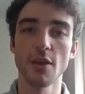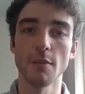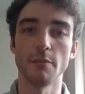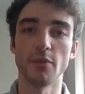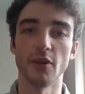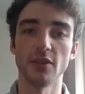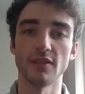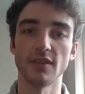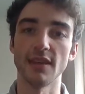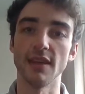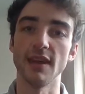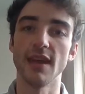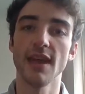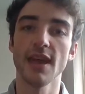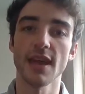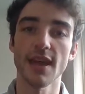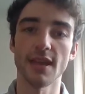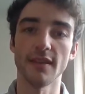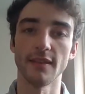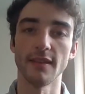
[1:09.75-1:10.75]
body
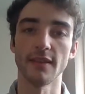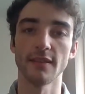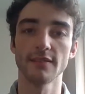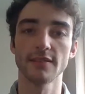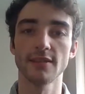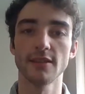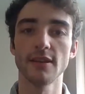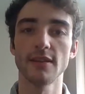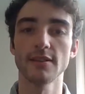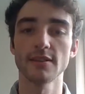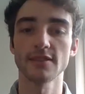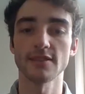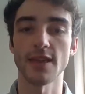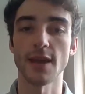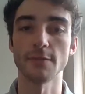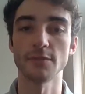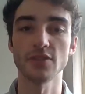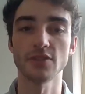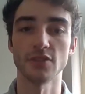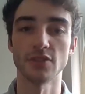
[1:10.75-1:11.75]
in it.
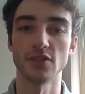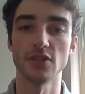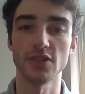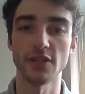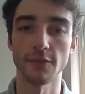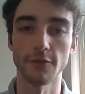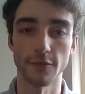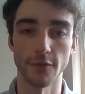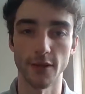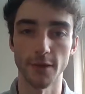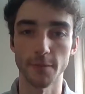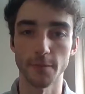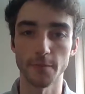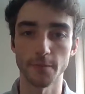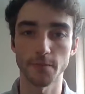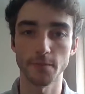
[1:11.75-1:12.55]
Sam stood shivering.